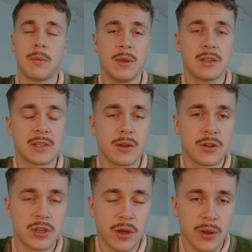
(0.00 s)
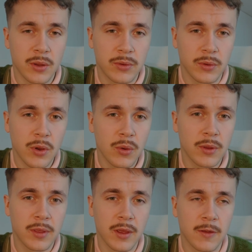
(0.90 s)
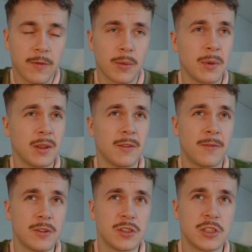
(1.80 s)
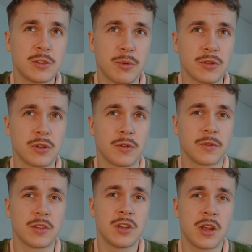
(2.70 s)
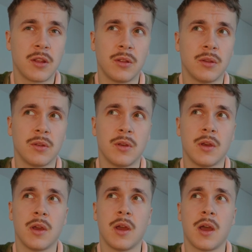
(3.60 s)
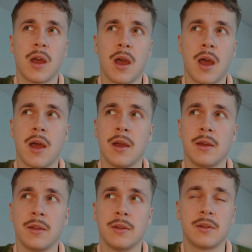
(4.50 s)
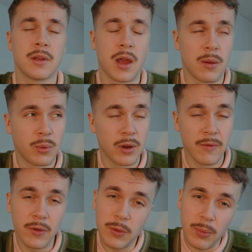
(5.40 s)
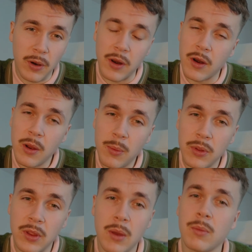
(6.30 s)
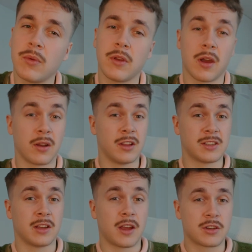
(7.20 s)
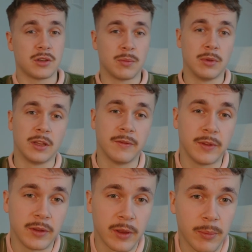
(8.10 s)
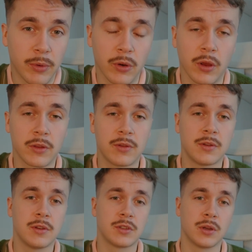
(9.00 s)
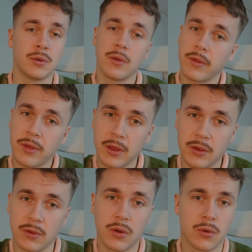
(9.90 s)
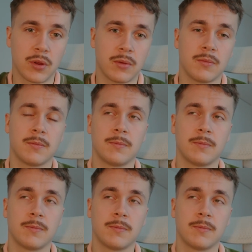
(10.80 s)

A big shout out to Cody Tech for being the first sponsor of the channel and I would have not partnered up with them unless I actually believed in their product. So thank you Cody.